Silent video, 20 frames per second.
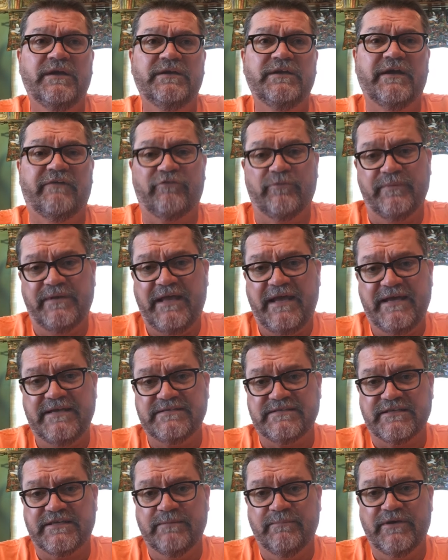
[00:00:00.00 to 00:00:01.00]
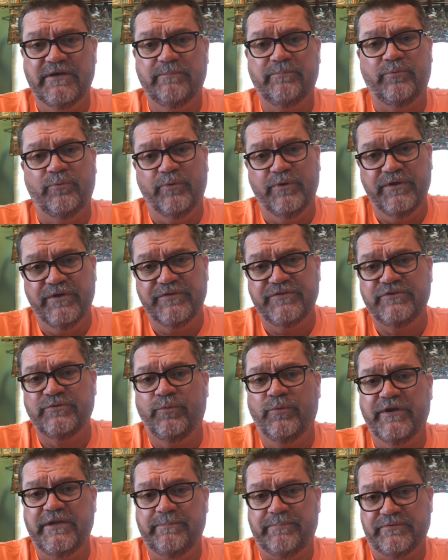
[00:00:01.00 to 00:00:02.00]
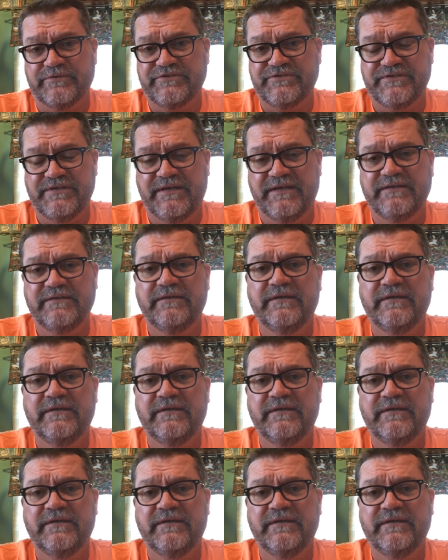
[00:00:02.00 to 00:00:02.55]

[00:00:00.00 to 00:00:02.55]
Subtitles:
government has to come up with 20%.